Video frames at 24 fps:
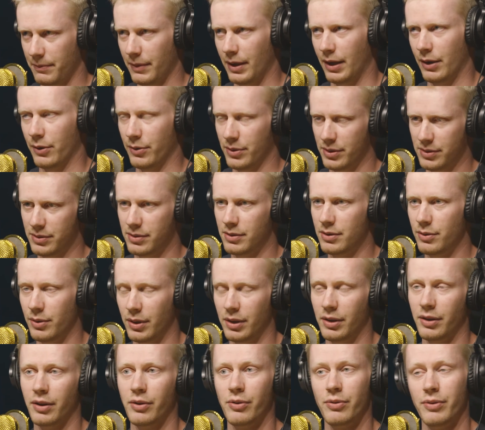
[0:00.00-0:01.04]
I was doing
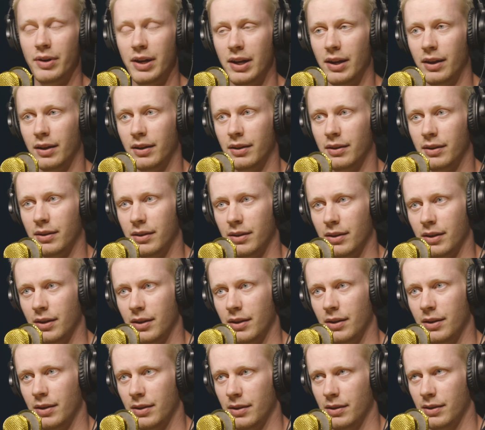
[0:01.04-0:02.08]
a little reading,
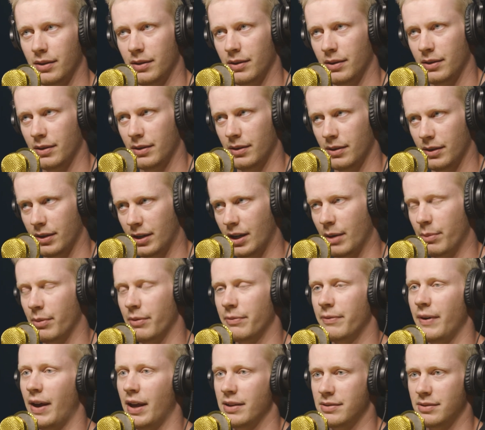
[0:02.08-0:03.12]
a couple of
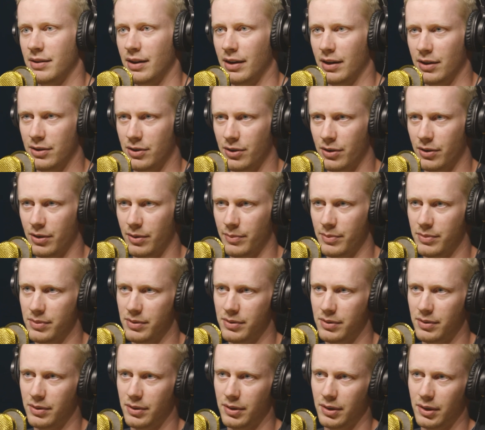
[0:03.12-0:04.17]
fascinating
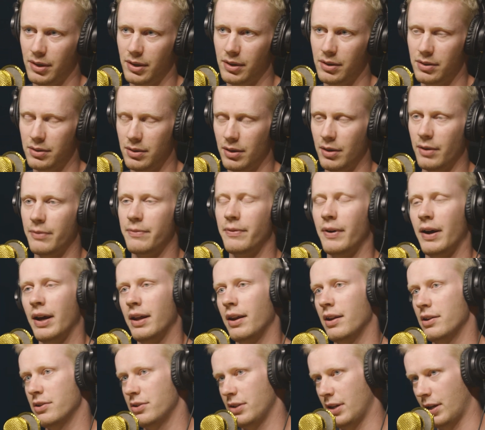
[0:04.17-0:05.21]
terms to define
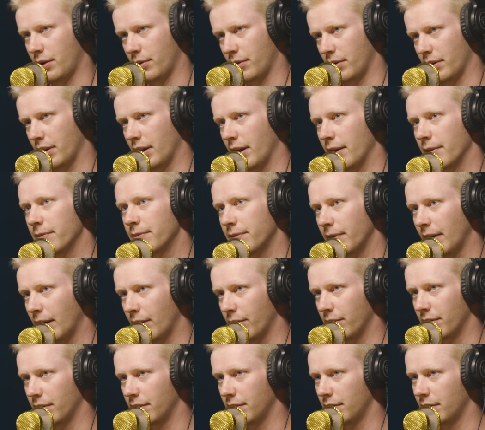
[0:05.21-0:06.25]
a shower that I
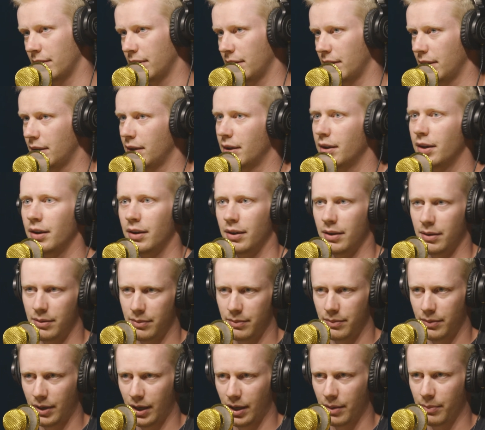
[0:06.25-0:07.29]
found
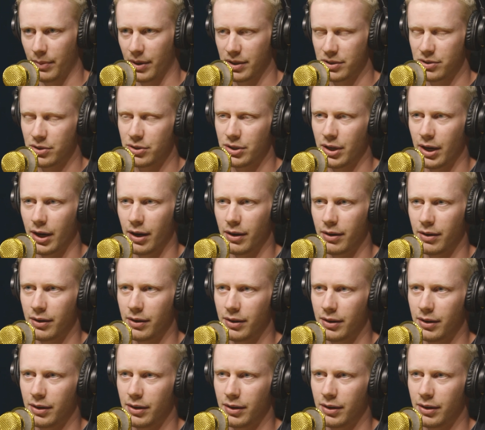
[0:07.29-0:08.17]
I must share,